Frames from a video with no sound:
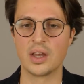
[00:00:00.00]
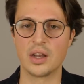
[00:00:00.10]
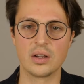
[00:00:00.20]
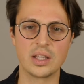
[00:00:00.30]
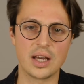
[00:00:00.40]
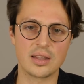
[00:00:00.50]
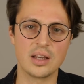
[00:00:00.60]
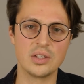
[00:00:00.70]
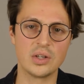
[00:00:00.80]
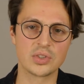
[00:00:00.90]
And on the other
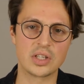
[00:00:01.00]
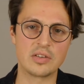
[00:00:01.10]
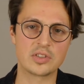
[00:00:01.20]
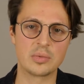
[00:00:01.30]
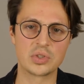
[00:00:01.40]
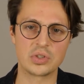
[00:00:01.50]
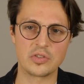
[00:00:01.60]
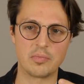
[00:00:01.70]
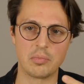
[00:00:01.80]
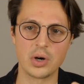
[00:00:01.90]
hand, you also have some sort
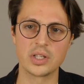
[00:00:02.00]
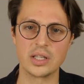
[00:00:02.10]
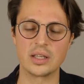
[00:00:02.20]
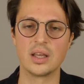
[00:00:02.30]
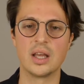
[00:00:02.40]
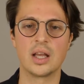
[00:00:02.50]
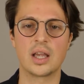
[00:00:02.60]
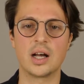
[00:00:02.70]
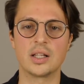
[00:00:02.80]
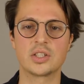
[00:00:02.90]
of modding
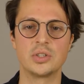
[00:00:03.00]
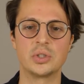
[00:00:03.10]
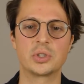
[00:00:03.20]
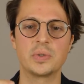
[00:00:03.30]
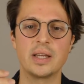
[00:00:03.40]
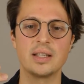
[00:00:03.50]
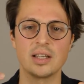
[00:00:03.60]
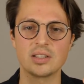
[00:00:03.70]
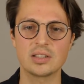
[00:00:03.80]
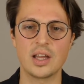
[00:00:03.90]
culture. You create
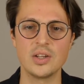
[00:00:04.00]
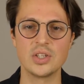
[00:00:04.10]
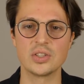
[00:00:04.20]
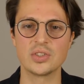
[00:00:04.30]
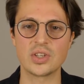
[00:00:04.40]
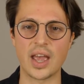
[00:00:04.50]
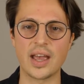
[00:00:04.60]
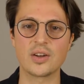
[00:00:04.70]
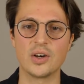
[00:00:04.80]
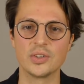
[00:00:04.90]
extensions,
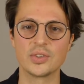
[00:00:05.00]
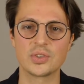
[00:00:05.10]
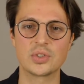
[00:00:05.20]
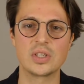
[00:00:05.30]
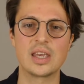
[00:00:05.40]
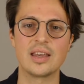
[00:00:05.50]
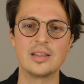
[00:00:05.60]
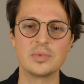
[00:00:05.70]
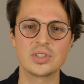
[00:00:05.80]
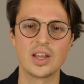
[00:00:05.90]
add-ons to
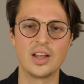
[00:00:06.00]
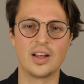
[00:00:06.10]
games.